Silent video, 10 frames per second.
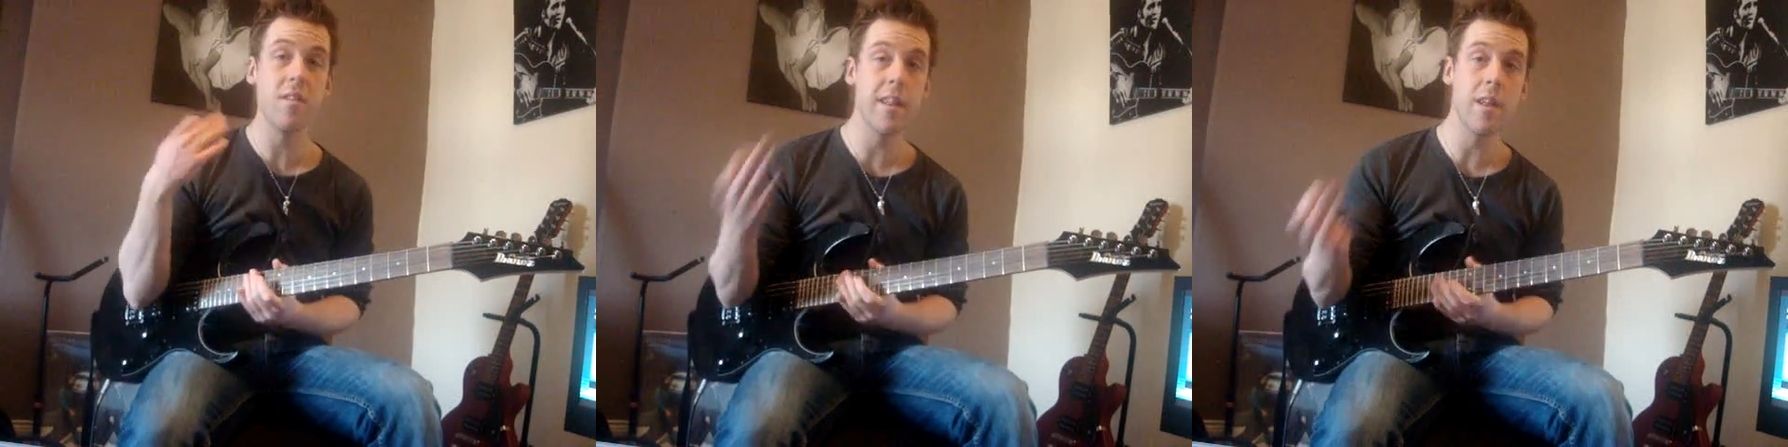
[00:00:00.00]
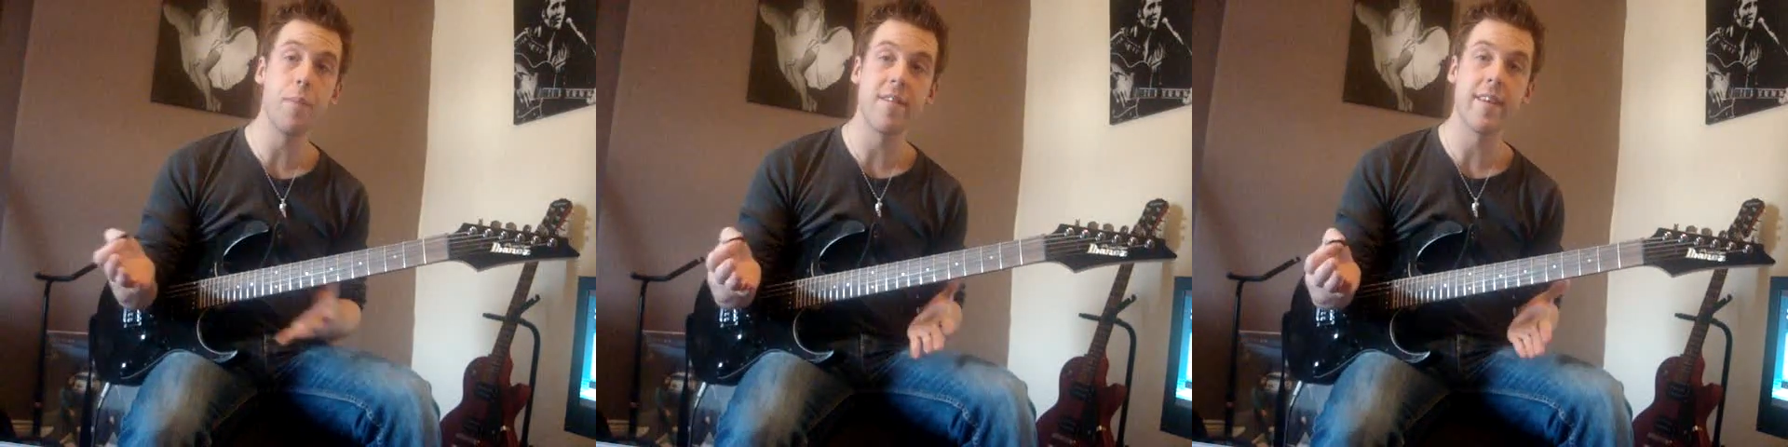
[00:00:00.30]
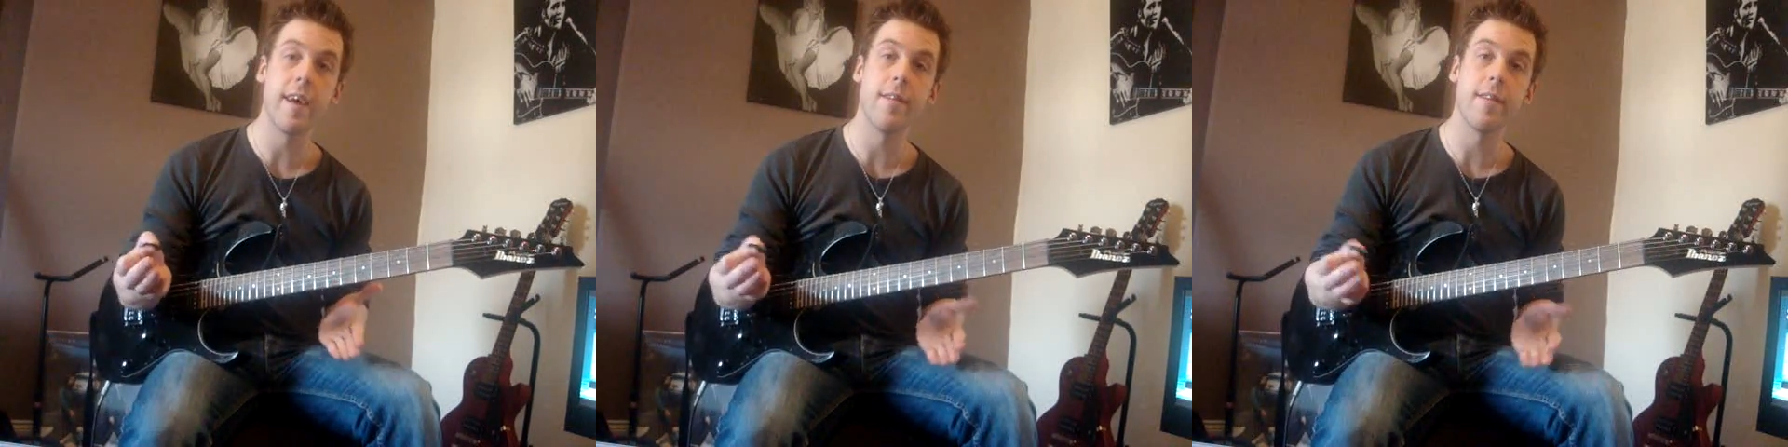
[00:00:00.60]
just little bits
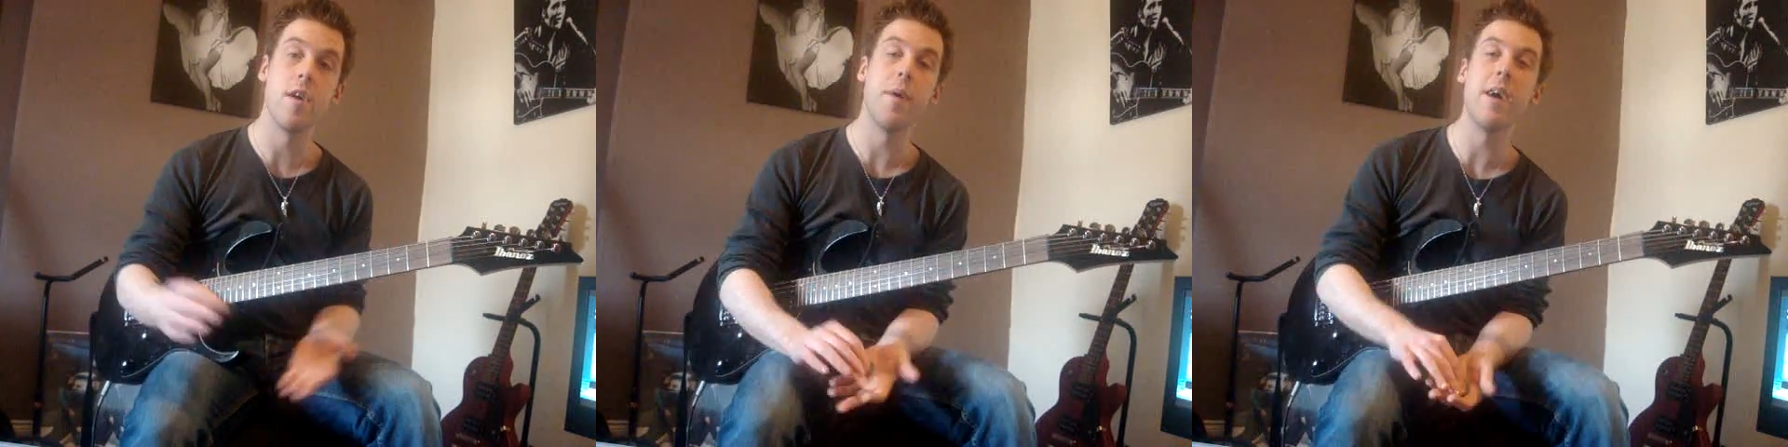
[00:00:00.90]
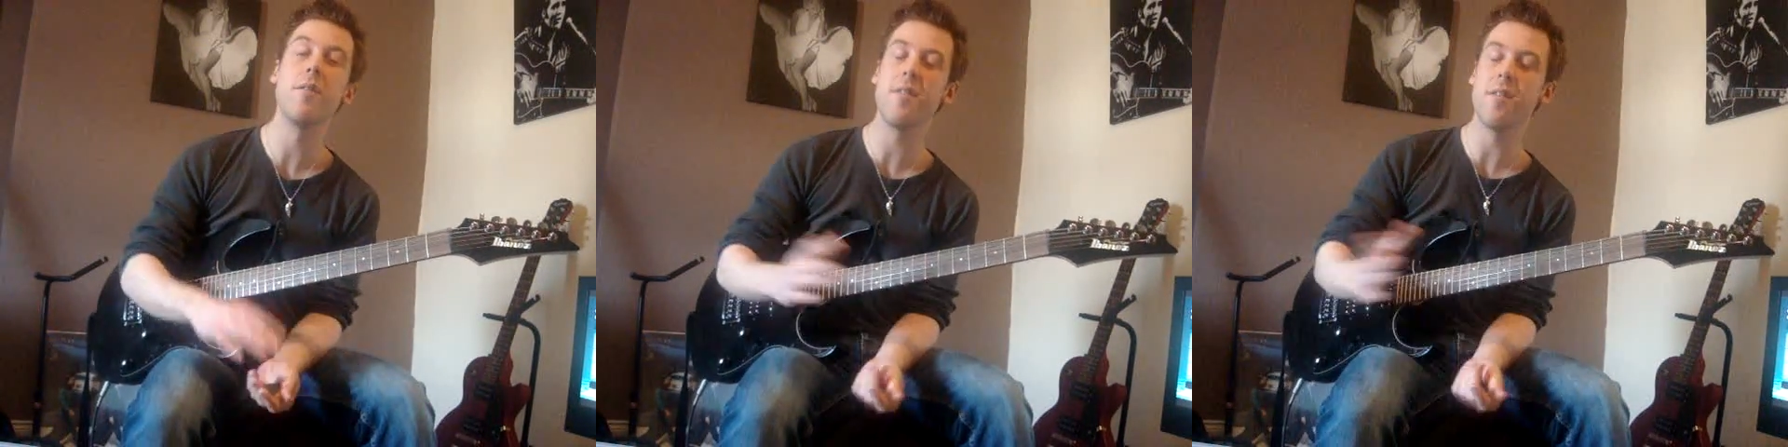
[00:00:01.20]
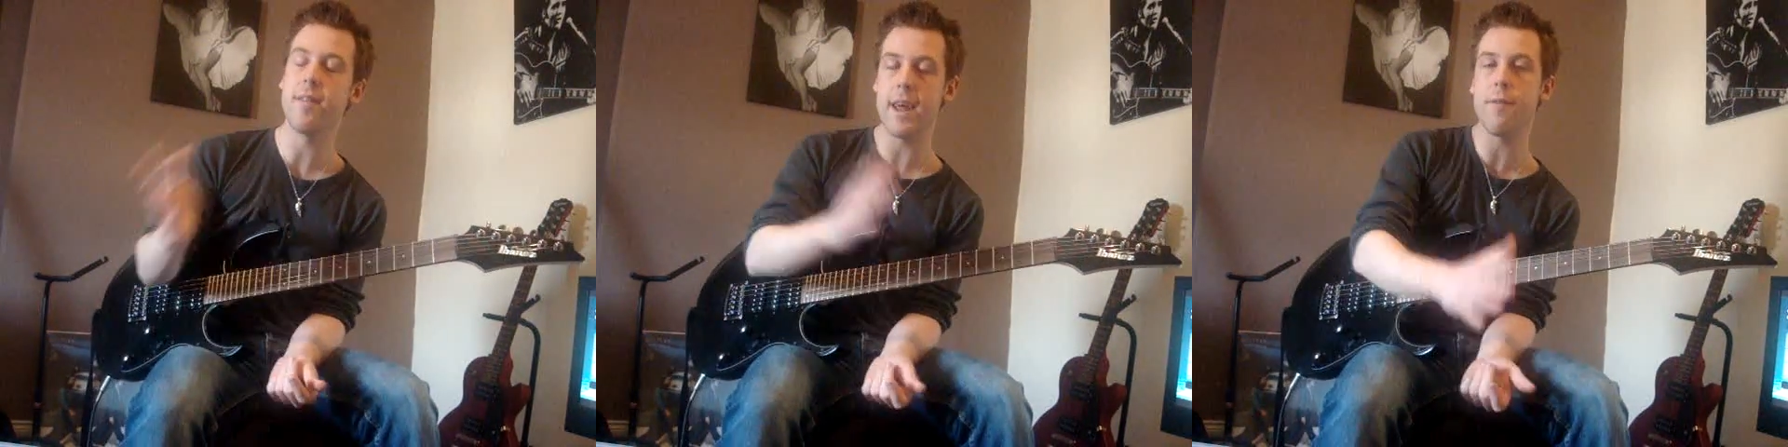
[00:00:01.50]
like that there, but I would just